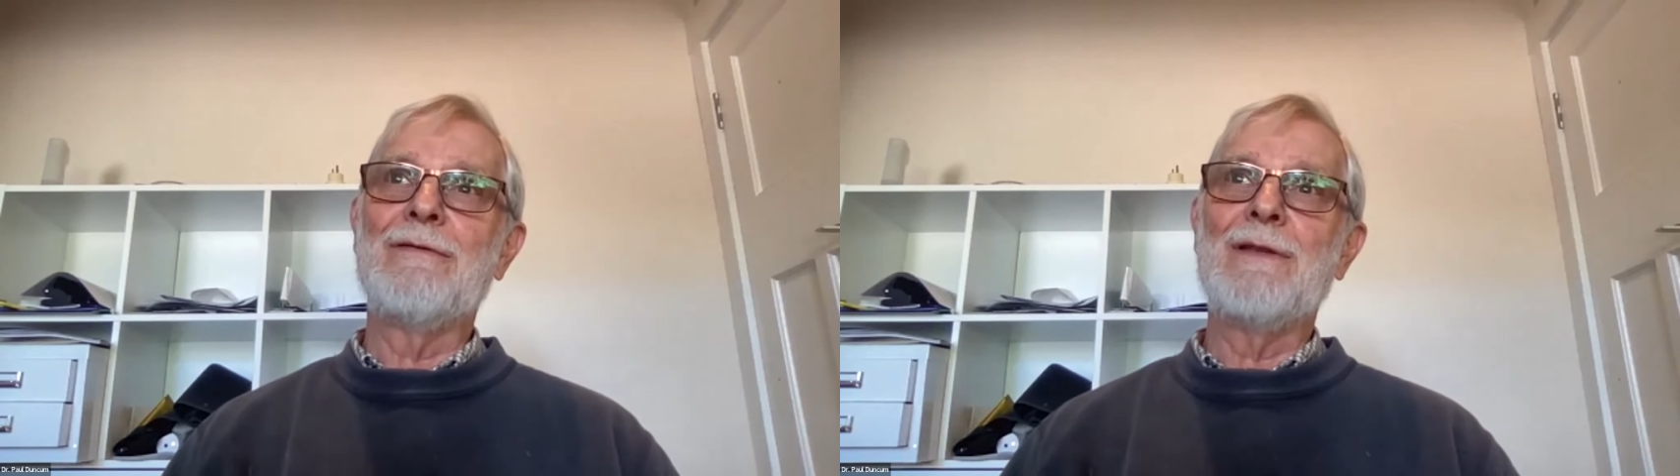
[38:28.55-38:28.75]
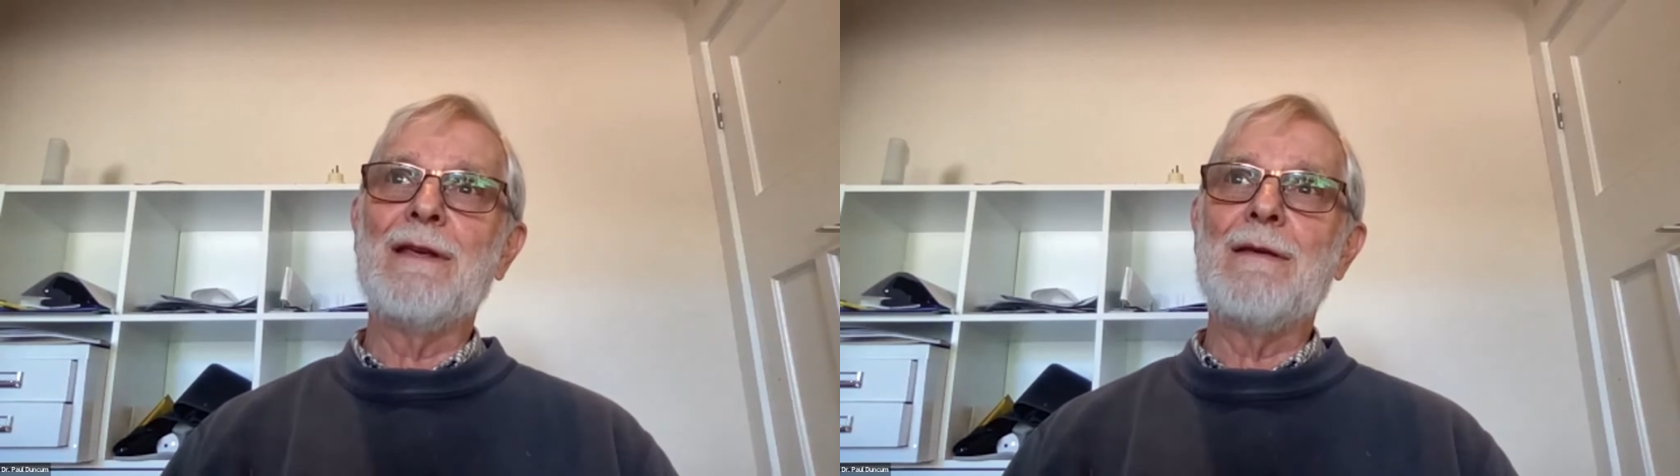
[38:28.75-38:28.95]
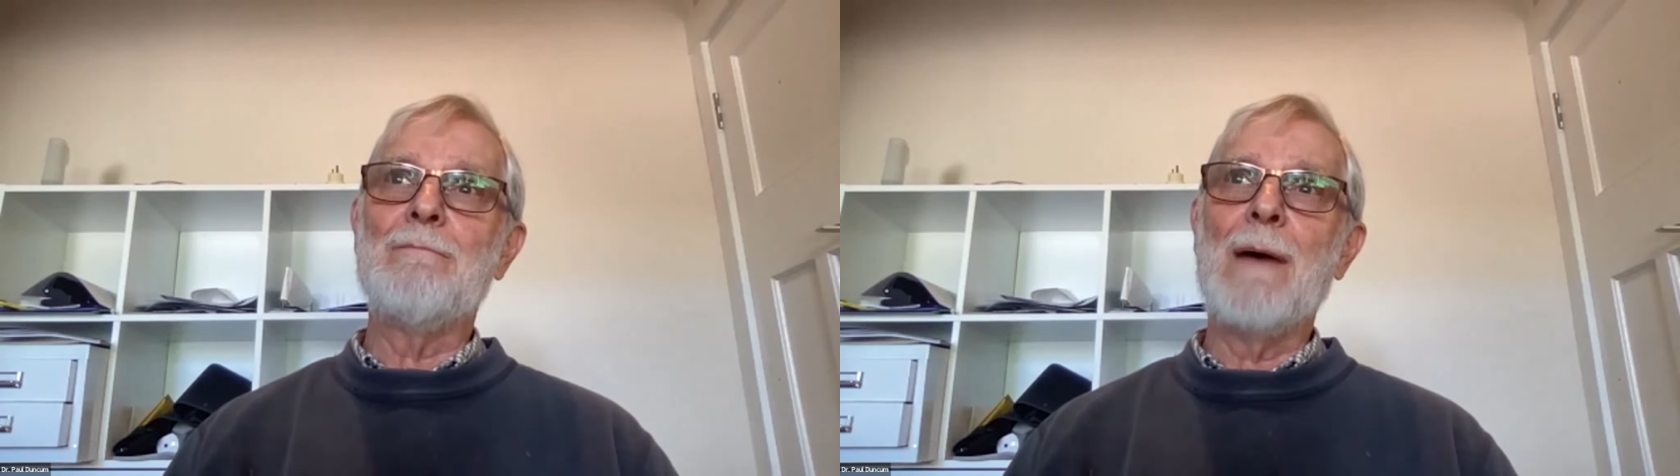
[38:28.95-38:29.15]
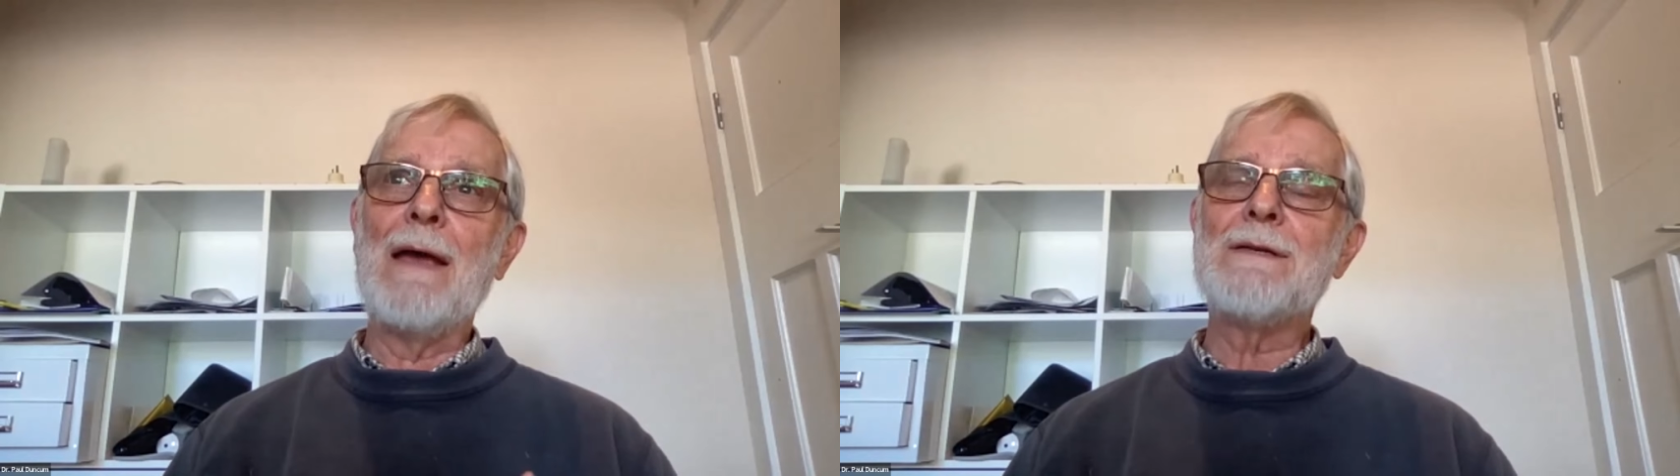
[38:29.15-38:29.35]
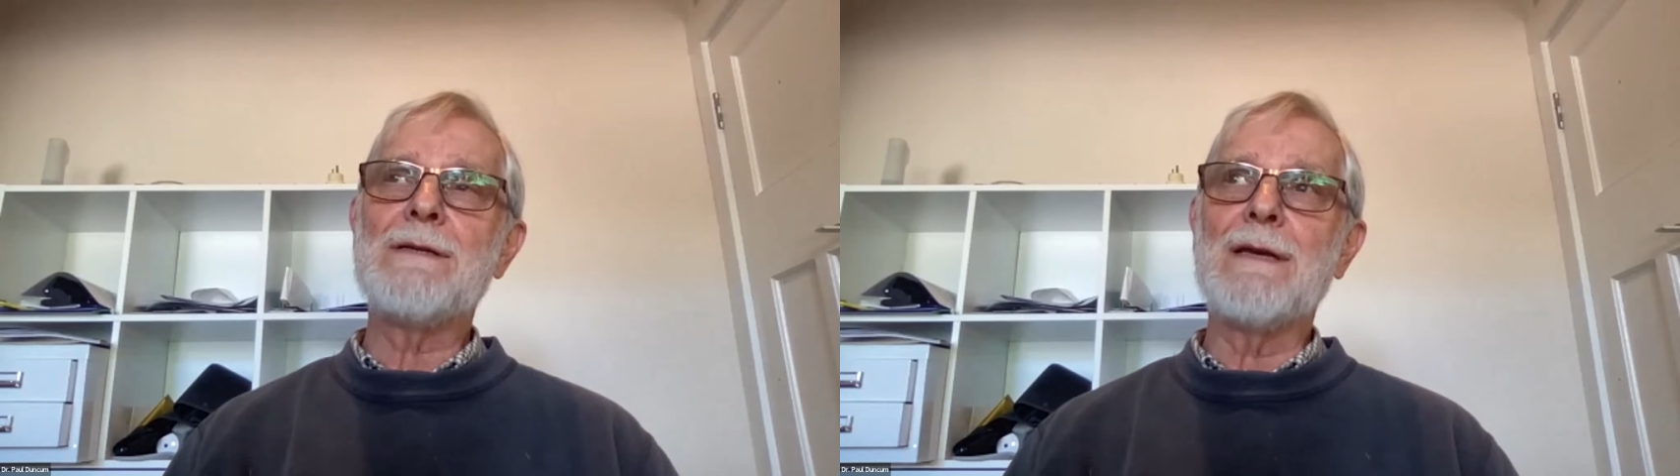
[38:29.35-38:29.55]
the
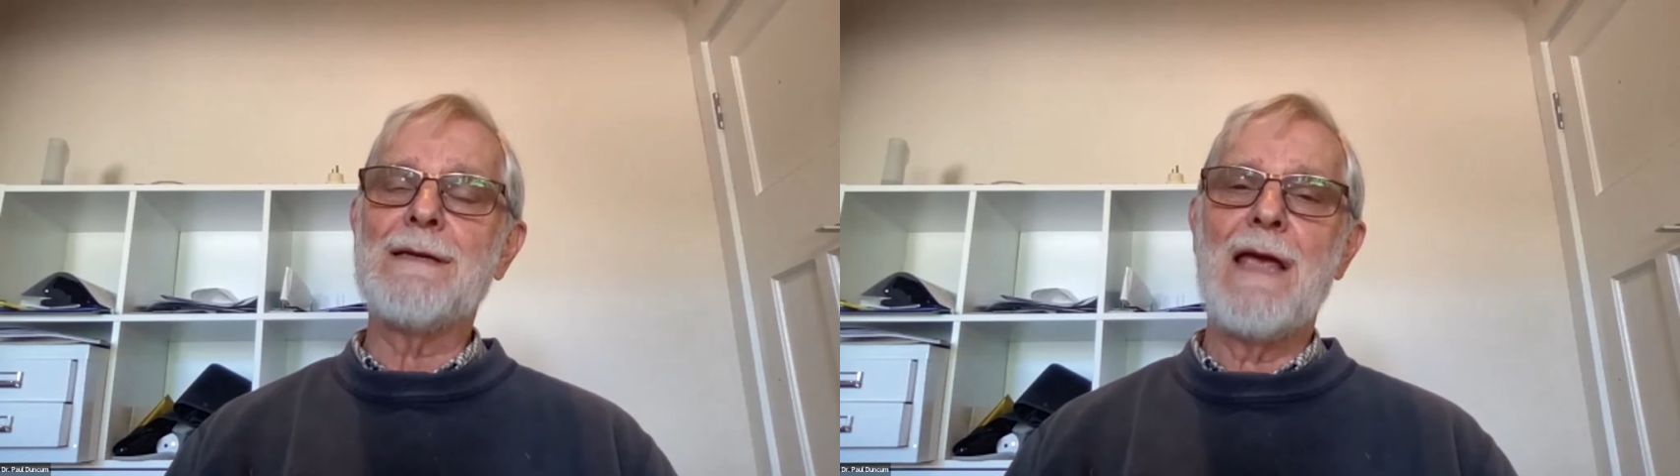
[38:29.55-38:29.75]
basic